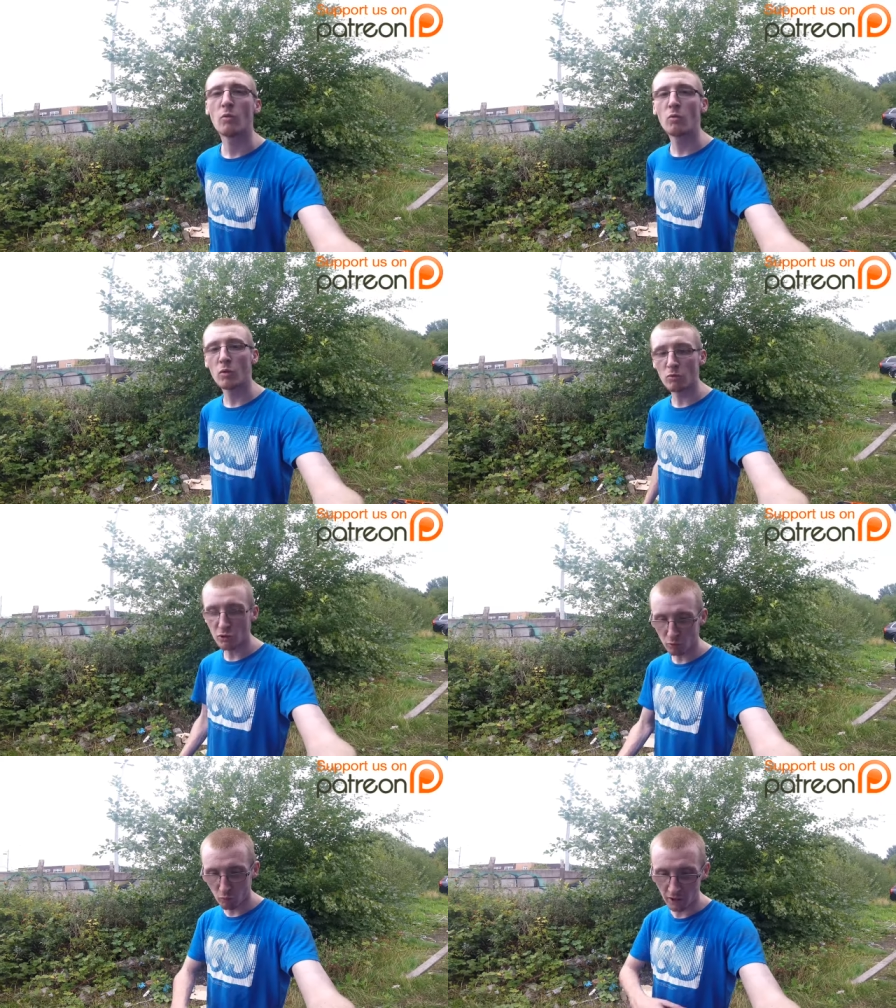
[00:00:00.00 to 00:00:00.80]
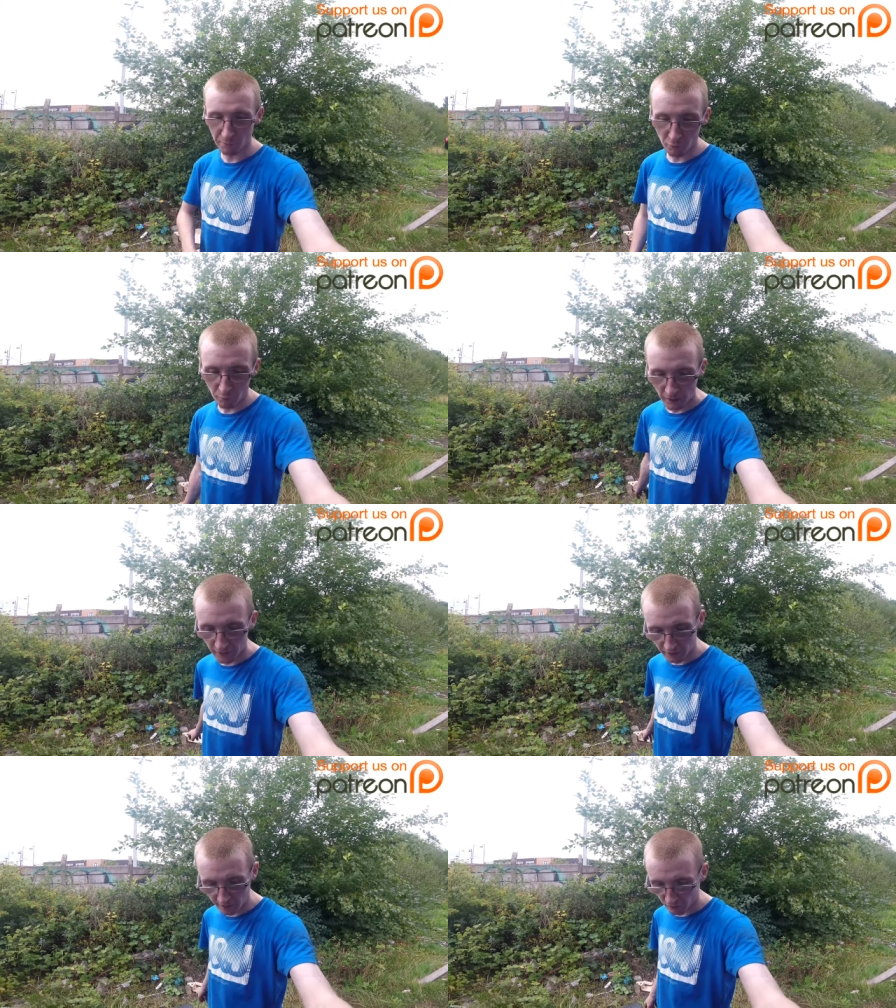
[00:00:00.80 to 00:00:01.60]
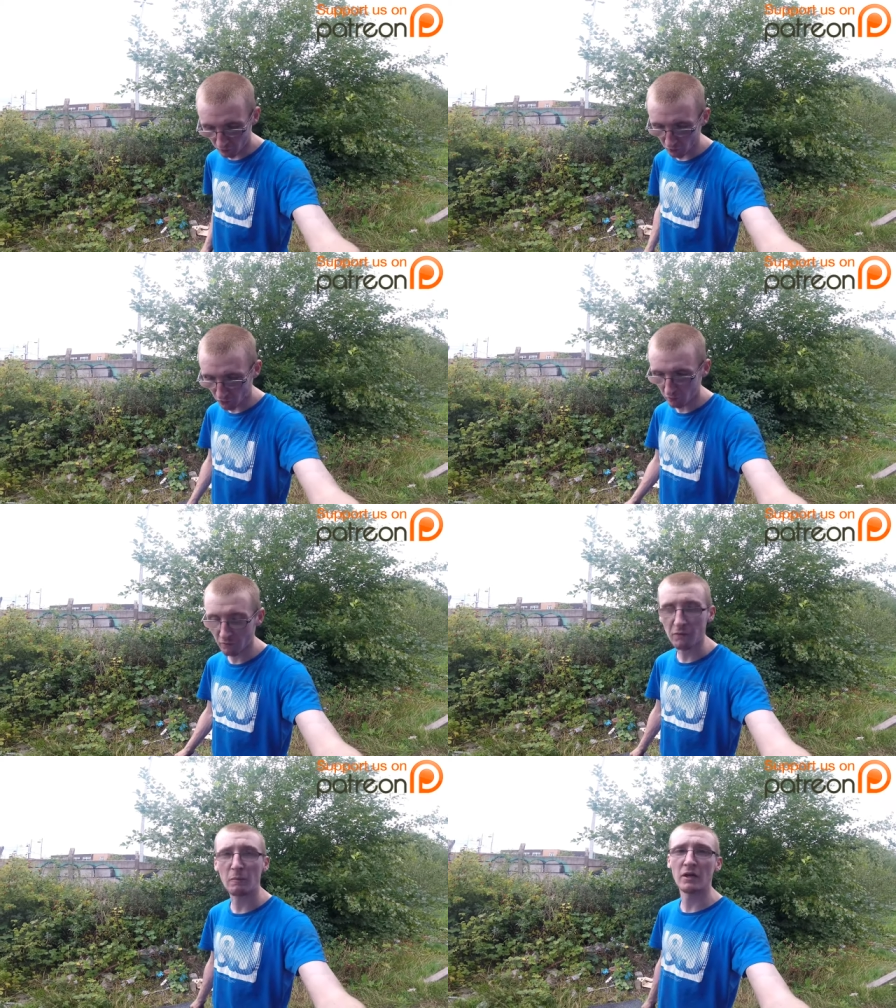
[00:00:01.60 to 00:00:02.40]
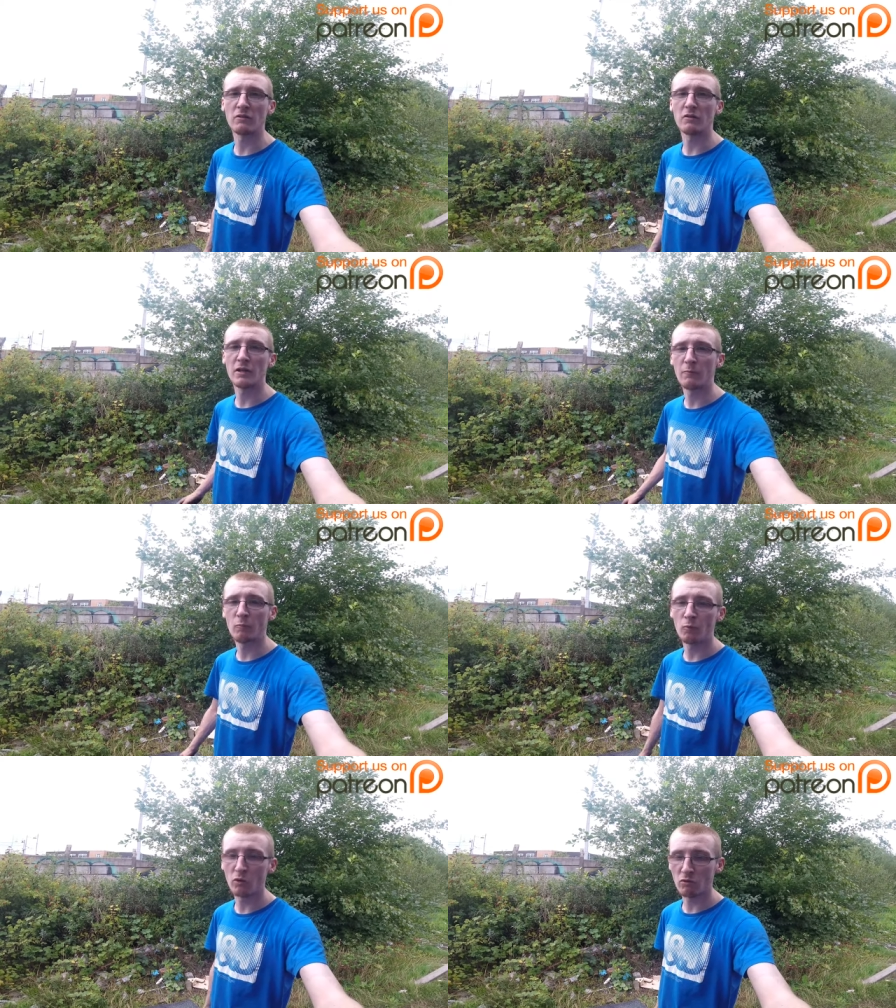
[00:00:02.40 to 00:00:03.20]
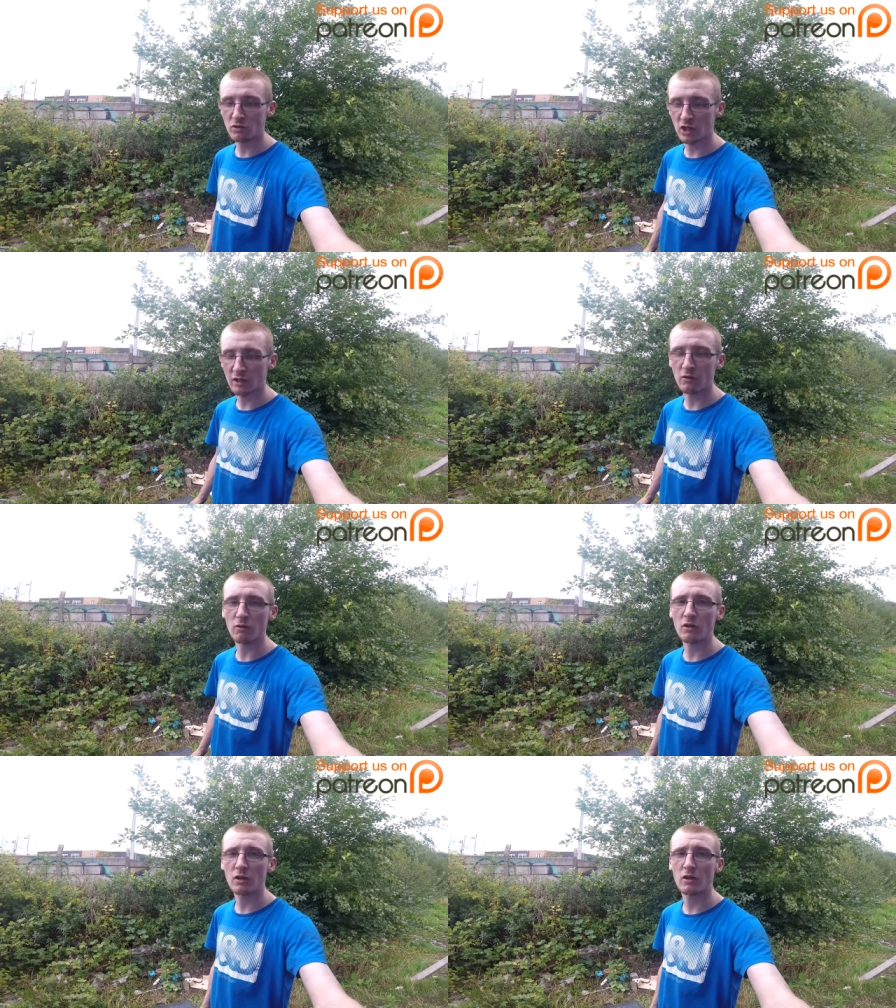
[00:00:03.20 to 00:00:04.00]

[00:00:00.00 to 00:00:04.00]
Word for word: We'll just wipe up here, get all the oil off the panel, and then we'll take a look